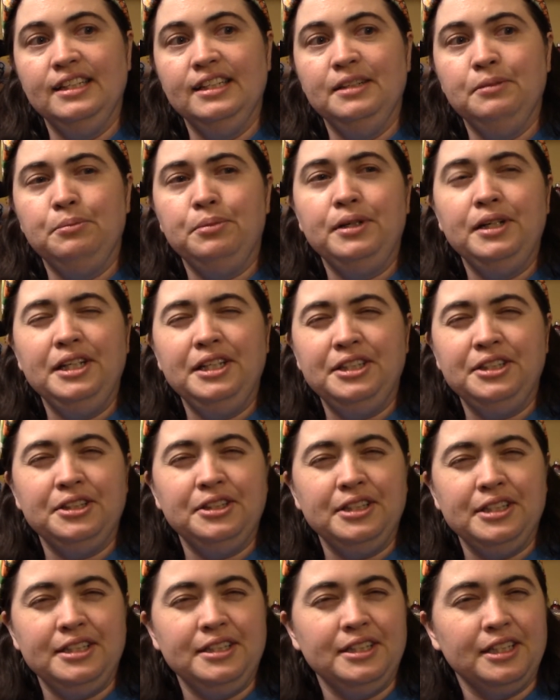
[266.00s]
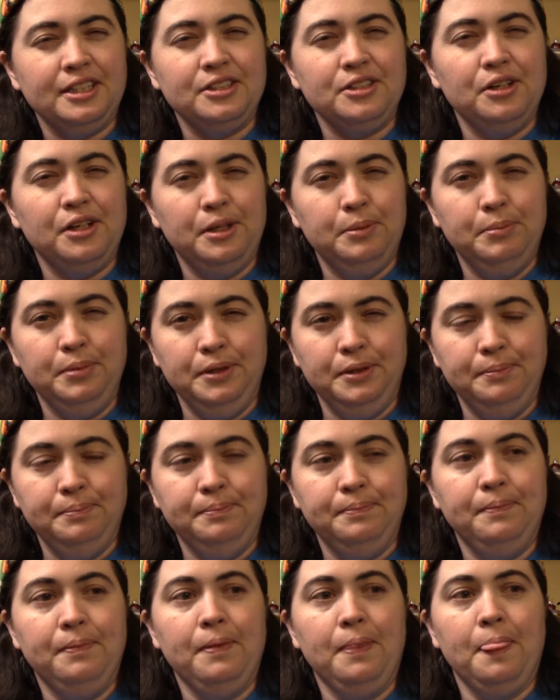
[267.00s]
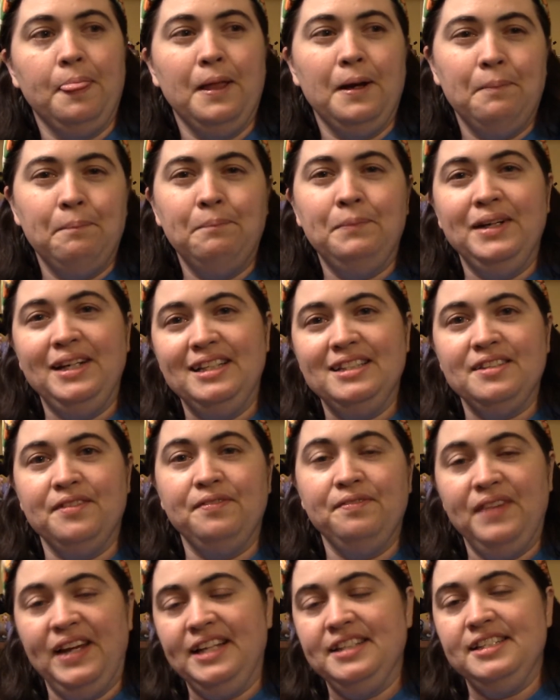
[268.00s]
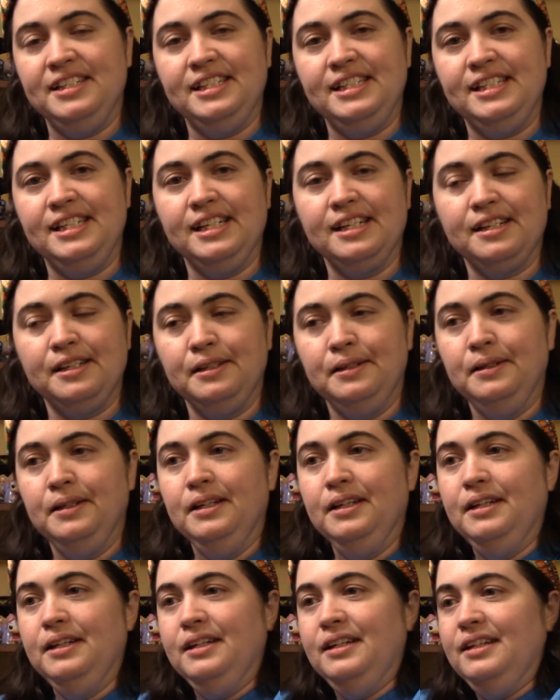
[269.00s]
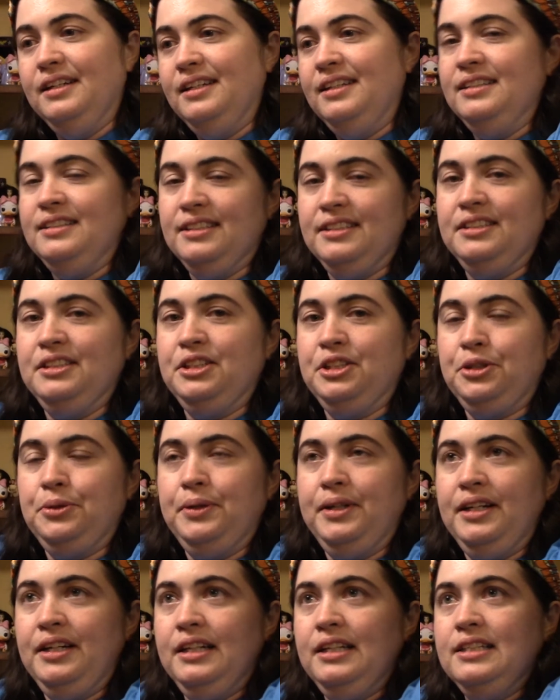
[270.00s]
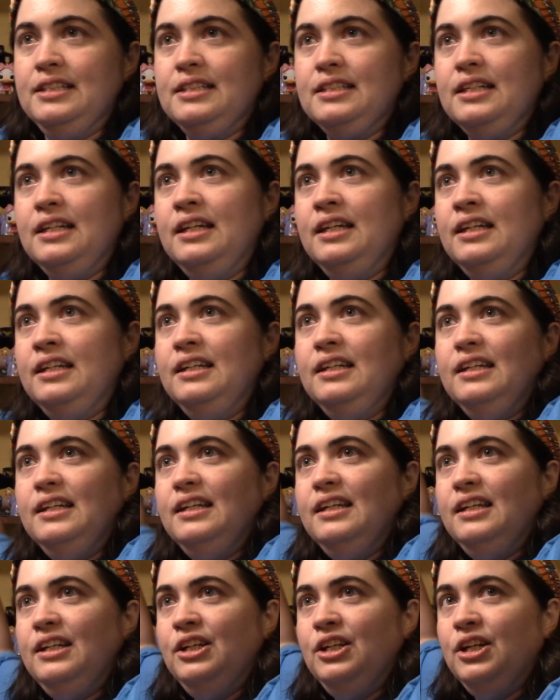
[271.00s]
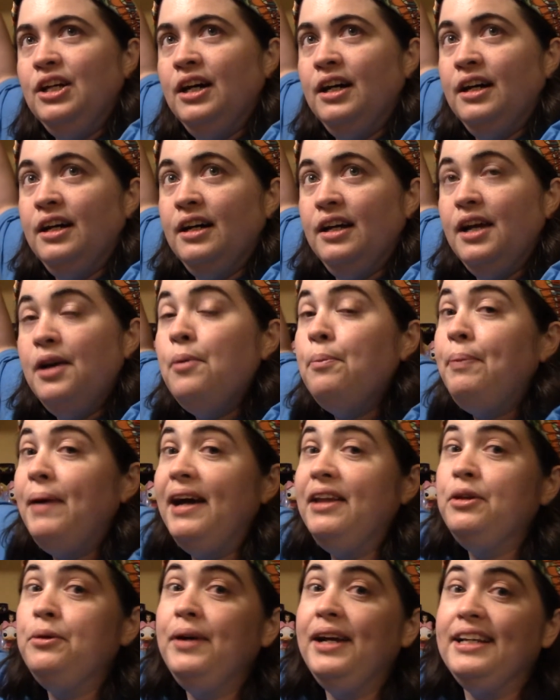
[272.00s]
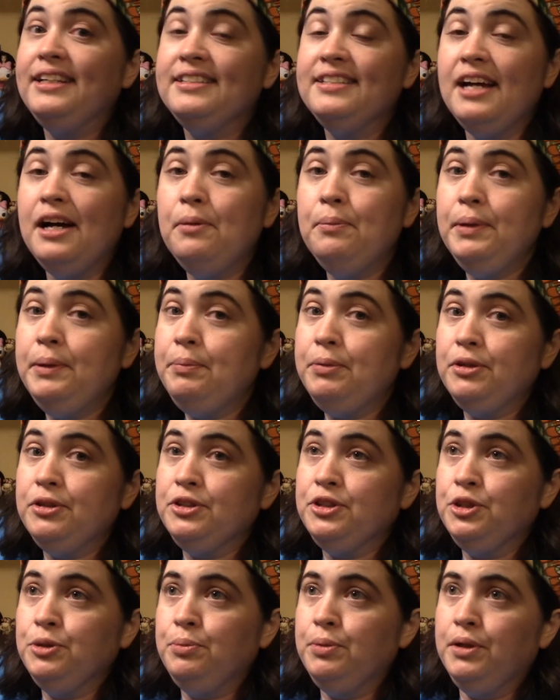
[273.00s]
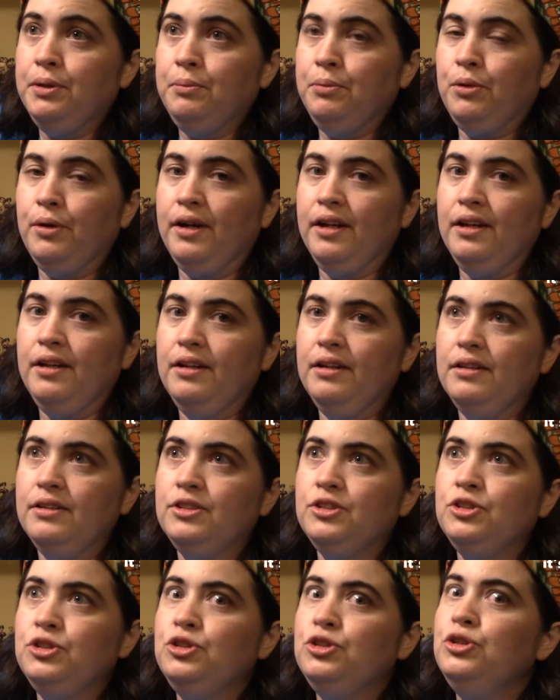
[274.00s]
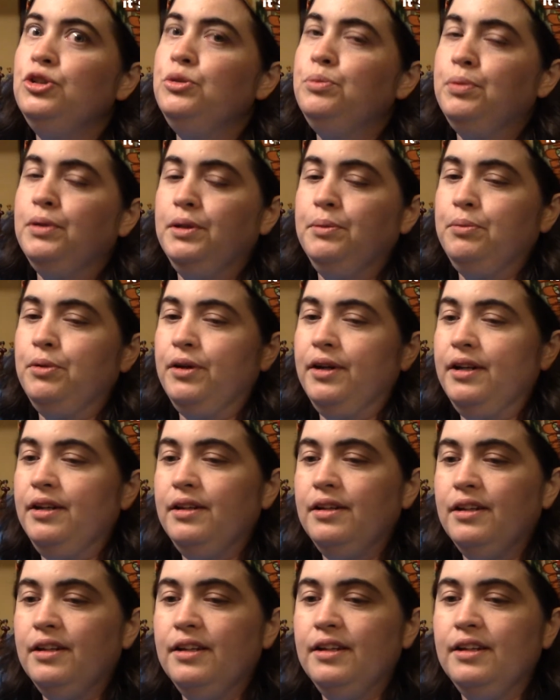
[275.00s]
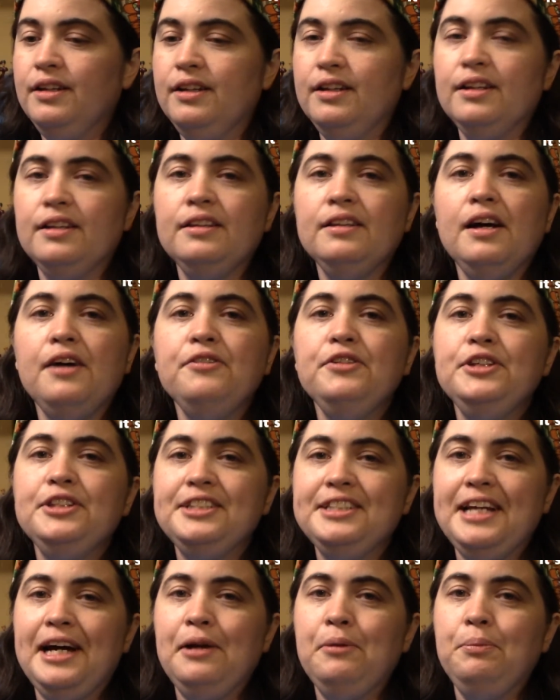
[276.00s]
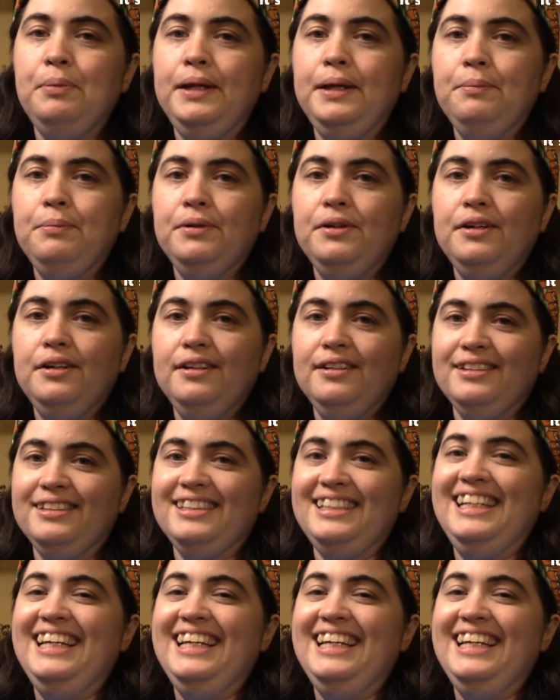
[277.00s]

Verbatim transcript: Pretty sure the stick's called a boom, but it's a fancy stick is essentially what it is. And uh, oh, by the way, sound people are super important. Super important. Love you sound people.